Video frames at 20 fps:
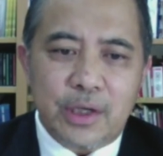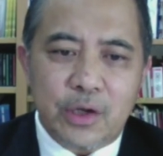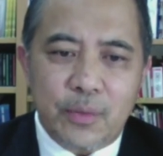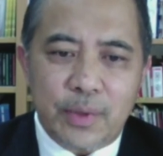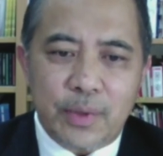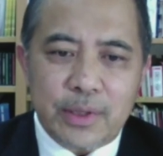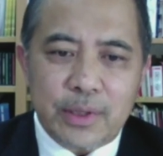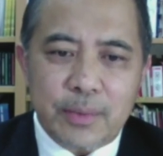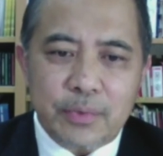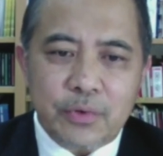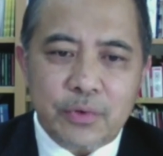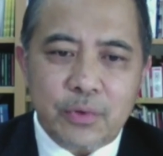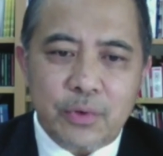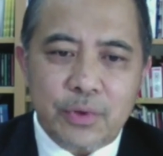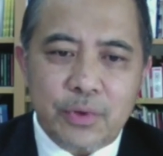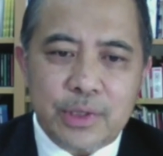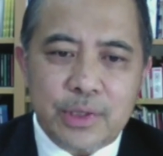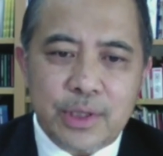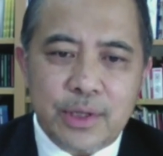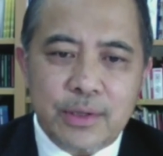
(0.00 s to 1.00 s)
Innovative
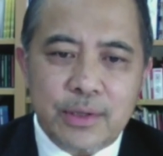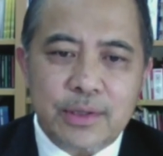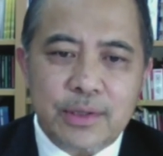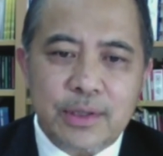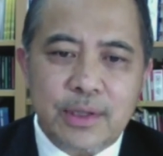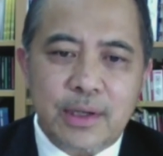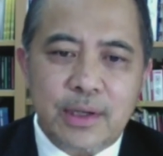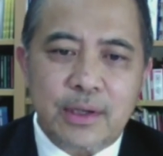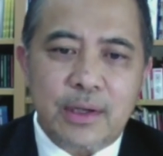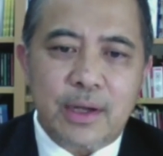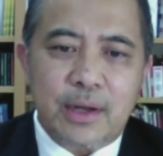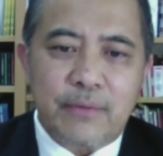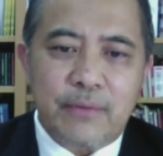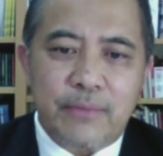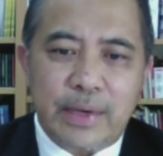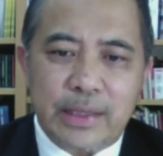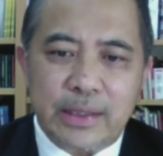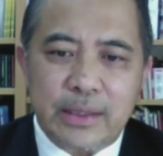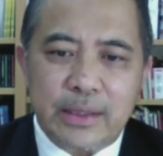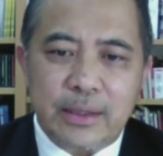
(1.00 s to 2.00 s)
solutions
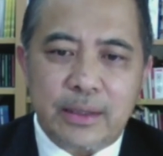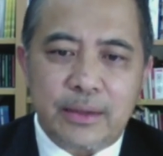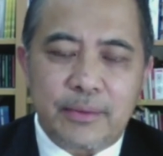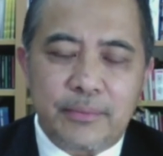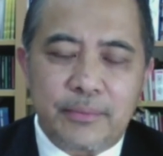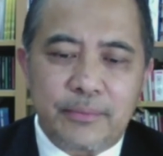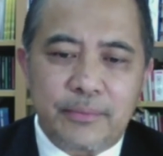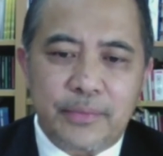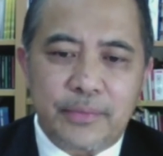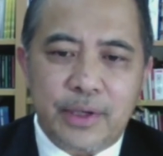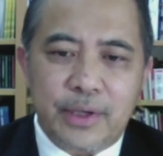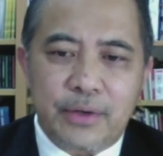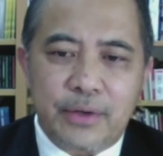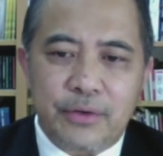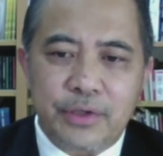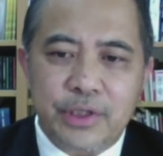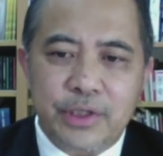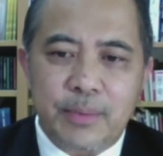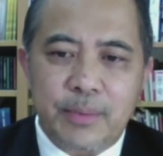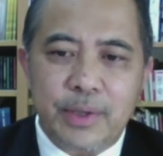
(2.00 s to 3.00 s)
are vital in
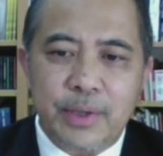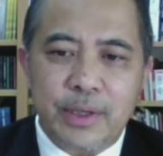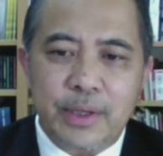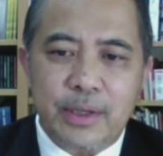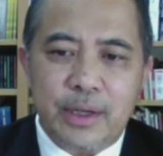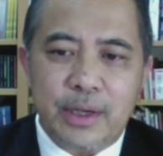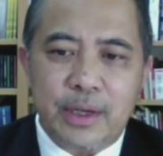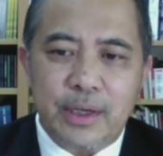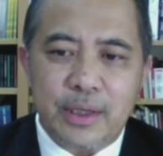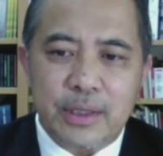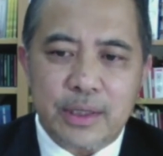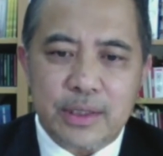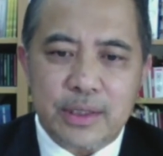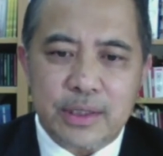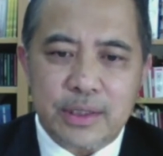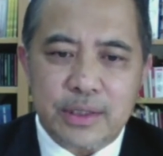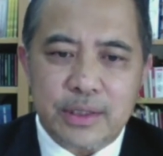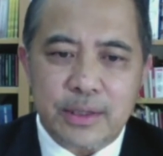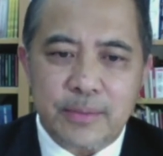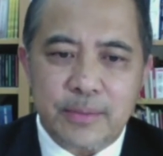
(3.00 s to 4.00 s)
reshaping the energy
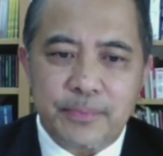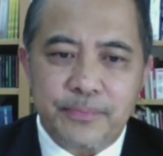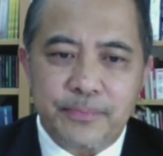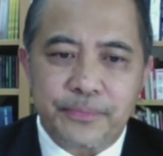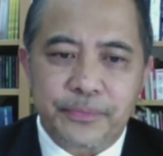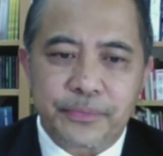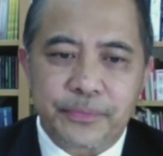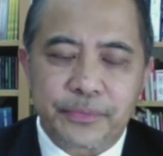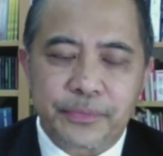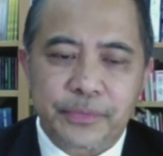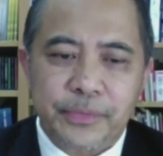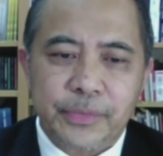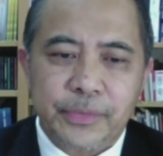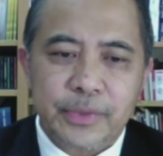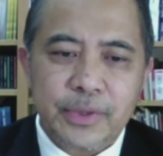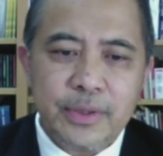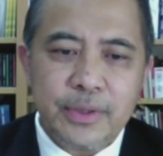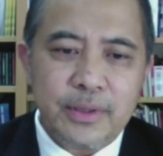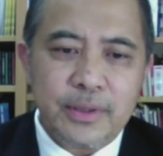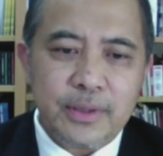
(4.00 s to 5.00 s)
system.
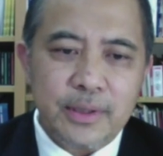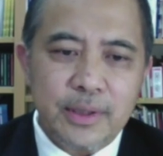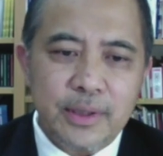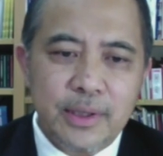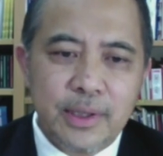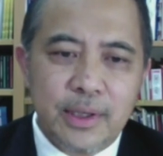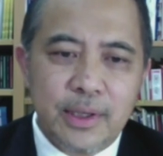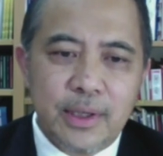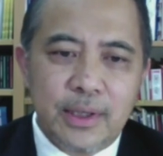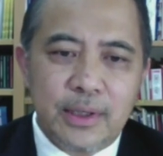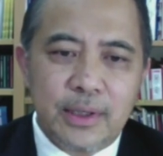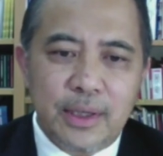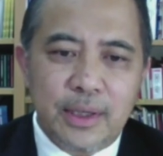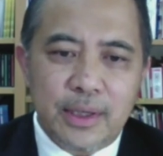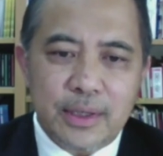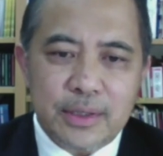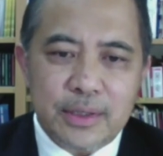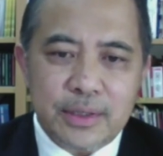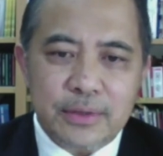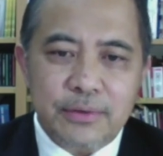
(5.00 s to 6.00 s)

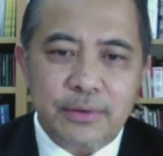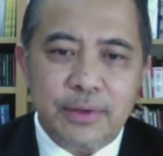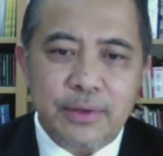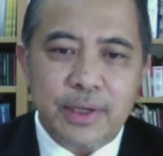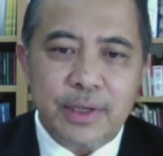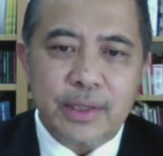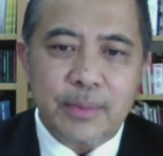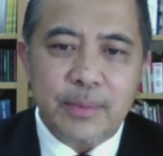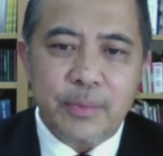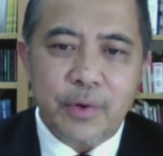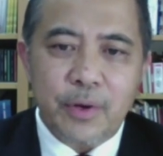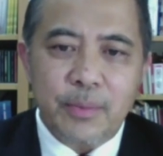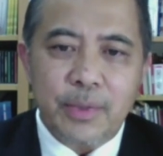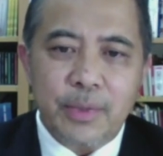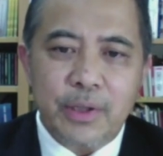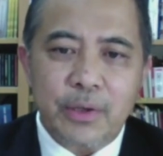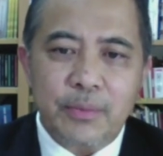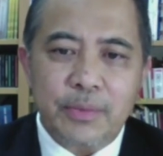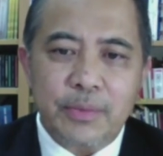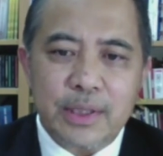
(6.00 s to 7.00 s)
The necessary
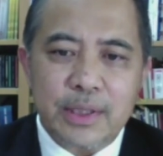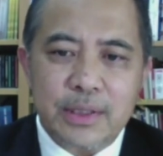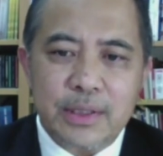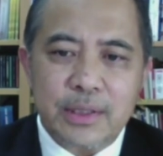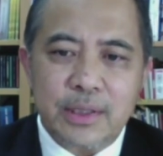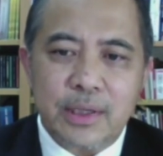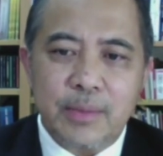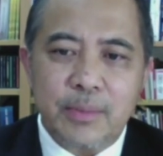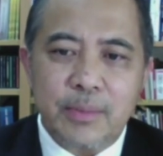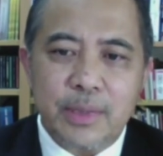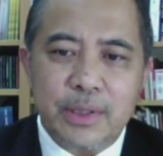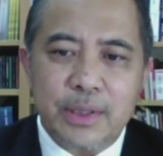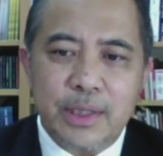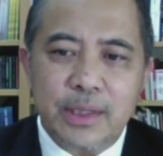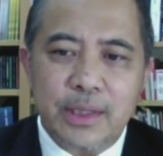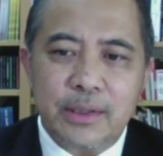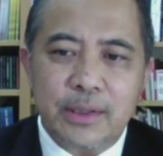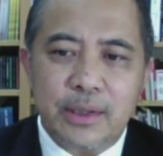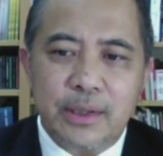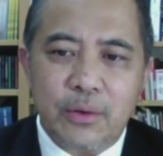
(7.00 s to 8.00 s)
deployment of these
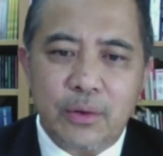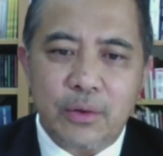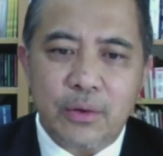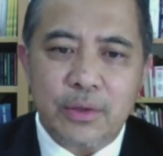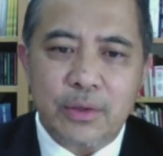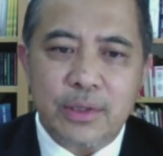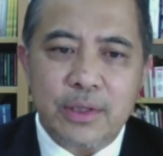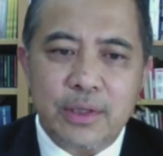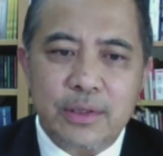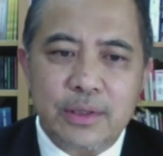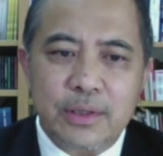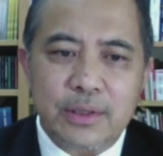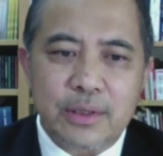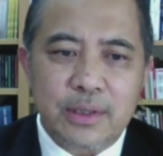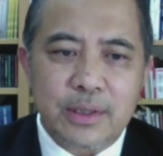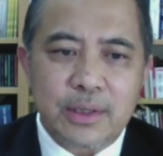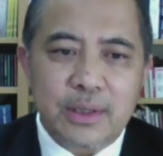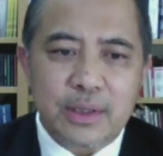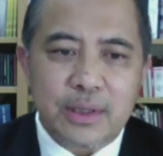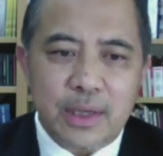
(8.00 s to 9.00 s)
emerging technologies
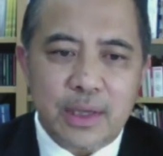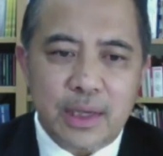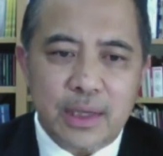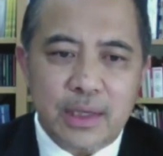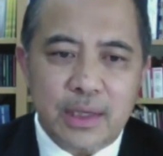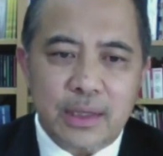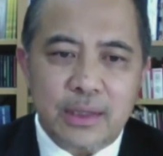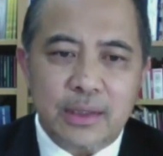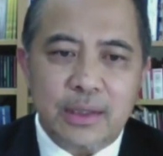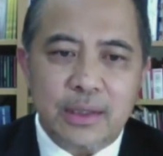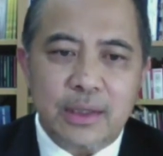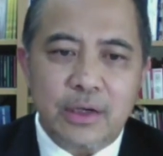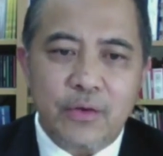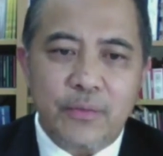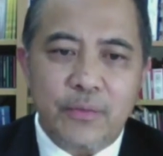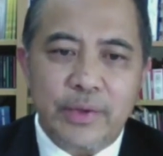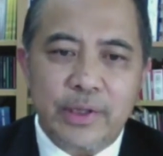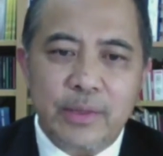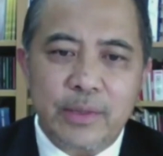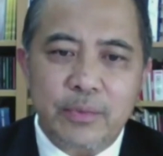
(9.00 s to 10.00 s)
and
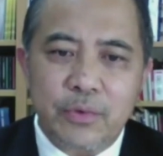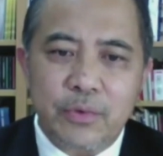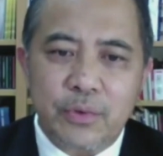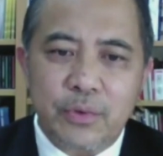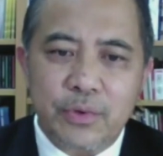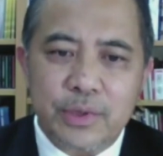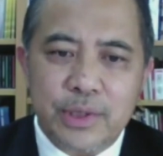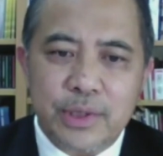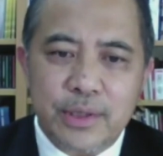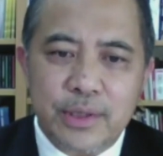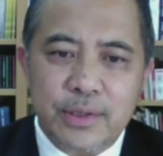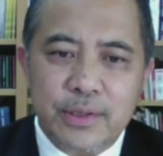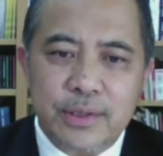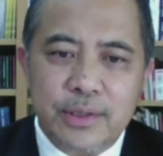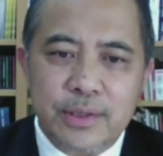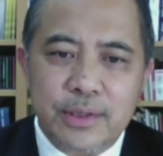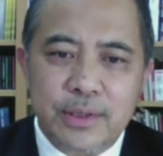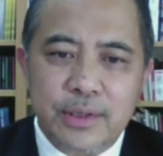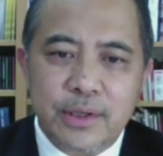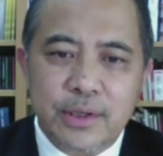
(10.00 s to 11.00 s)
innovative
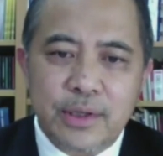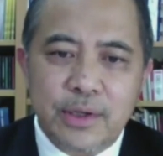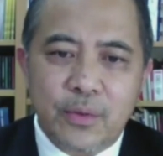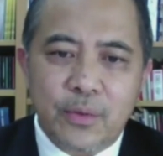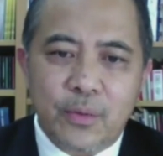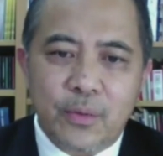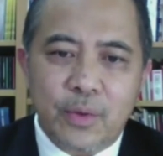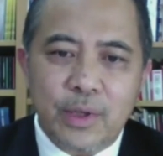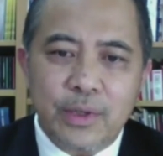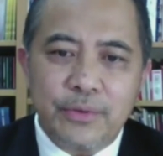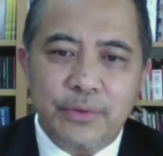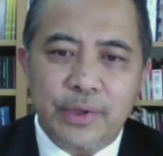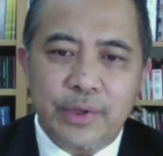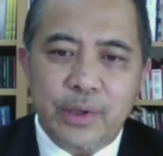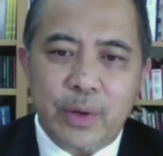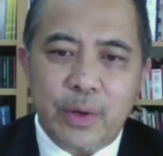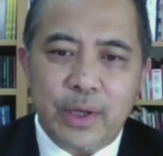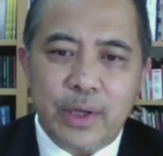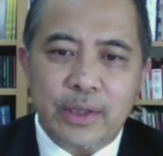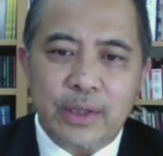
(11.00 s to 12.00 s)
solutions will
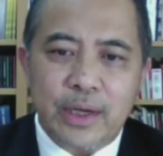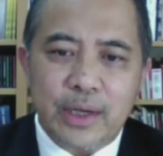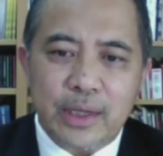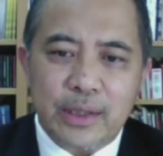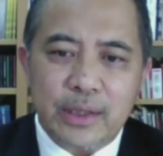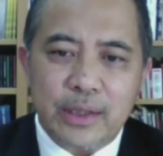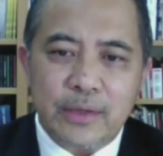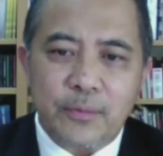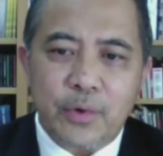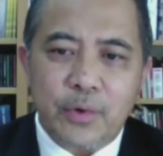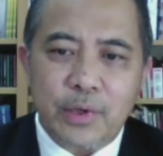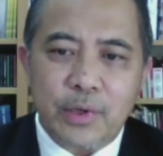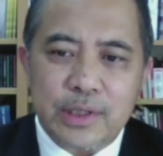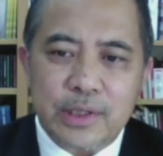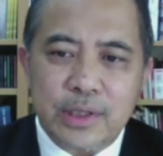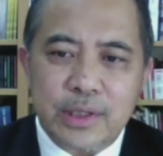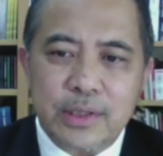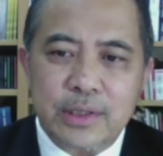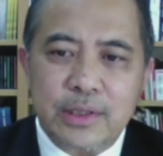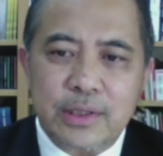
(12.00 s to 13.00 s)
require targeted
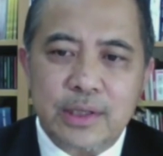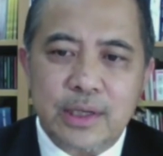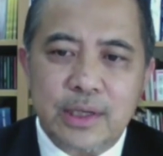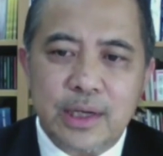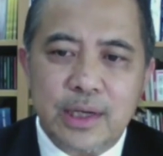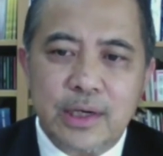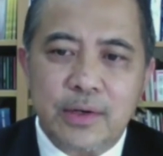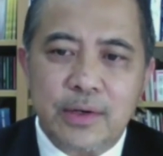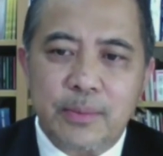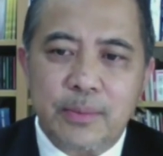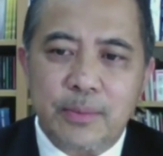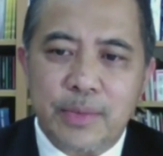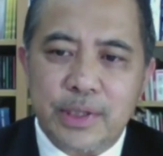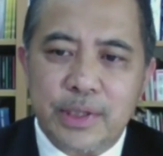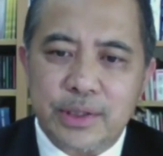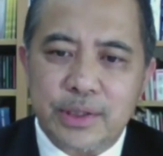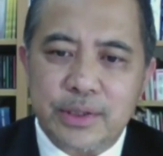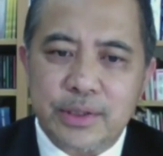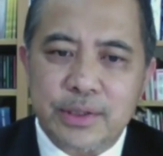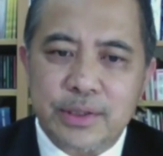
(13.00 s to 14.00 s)
policies and
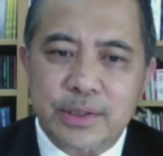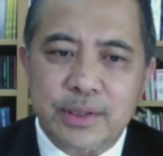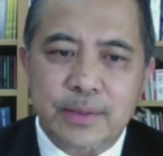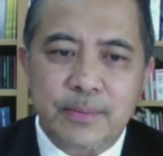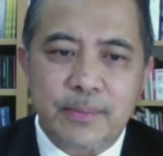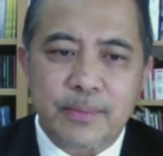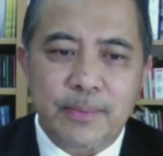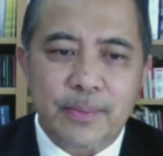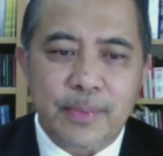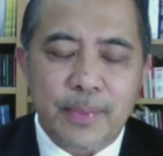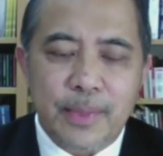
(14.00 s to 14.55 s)
measures.